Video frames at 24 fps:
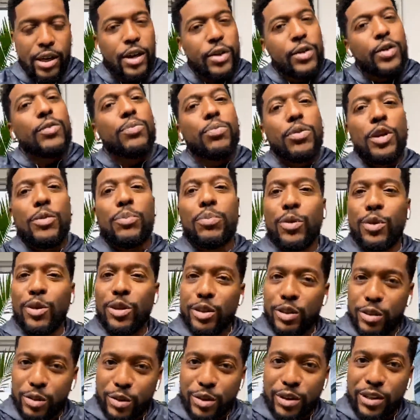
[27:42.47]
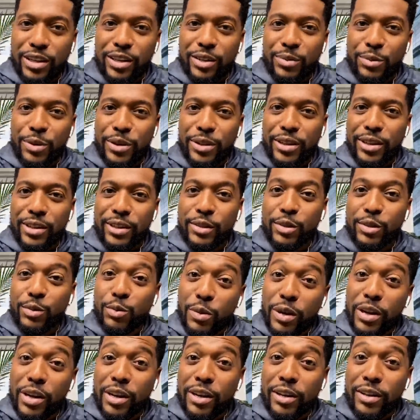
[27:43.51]
other people are struggling mm. with it as
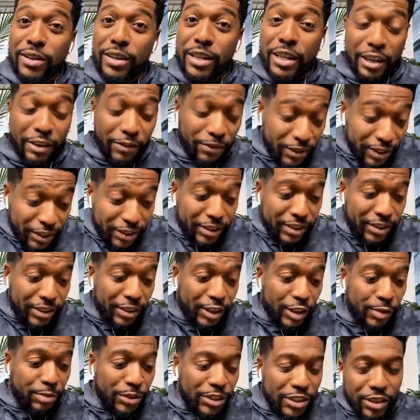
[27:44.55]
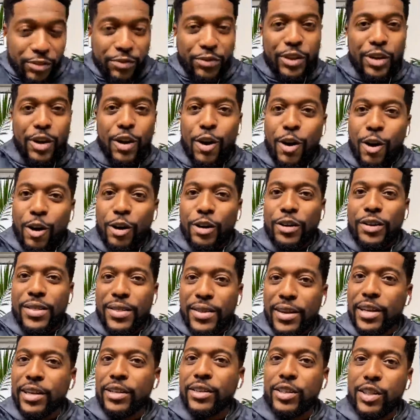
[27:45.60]
well. Mm. If this is a specific hard
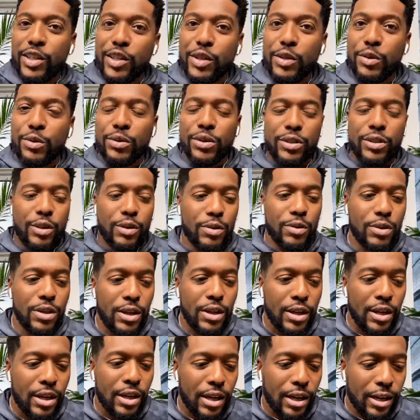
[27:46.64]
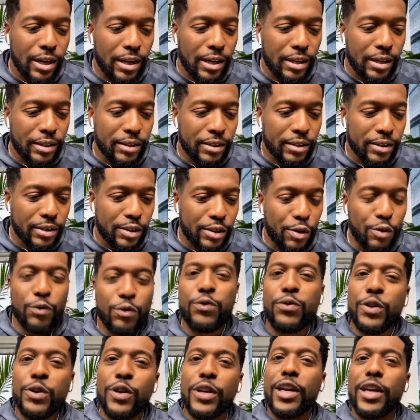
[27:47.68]
thing to do, so yeah. uh,
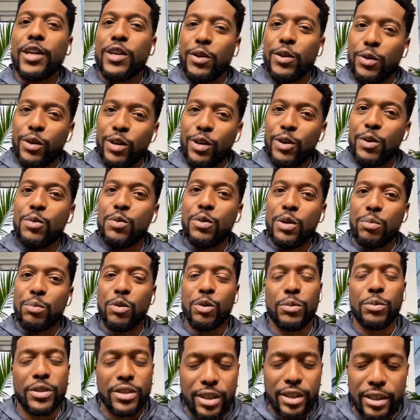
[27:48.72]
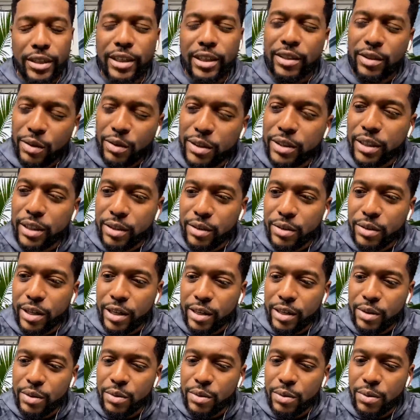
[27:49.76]
don't feel like you're alone in moments like that. So I was like,
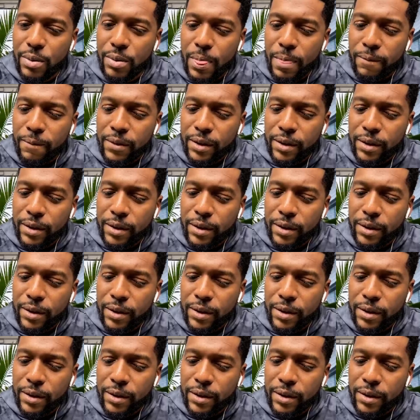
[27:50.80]
okay, cool.